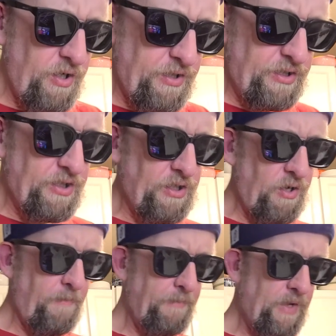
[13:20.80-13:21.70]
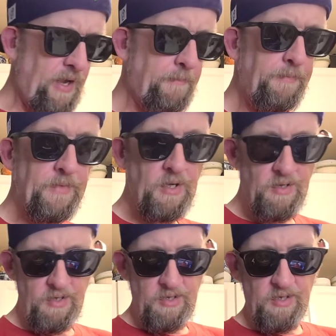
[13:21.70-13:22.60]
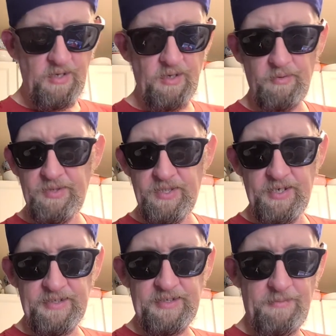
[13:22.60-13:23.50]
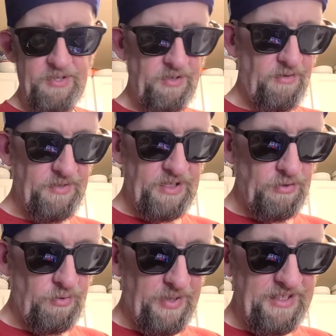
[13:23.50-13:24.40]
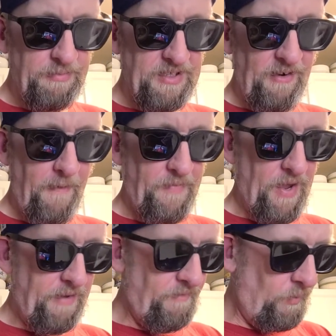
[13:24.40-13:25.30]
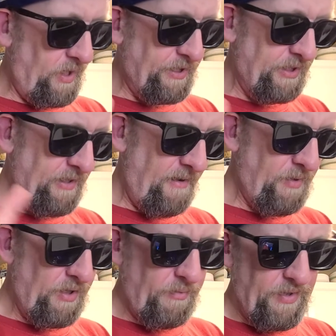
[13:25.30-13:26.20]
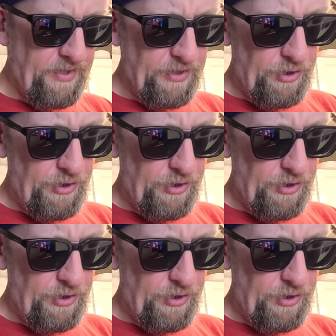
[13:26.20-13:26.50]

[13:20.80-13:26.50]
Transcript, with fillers: good. So, yeah. It'll be the next episode of It's Noodle Recipe Time. Thank you for watching. Have a good one and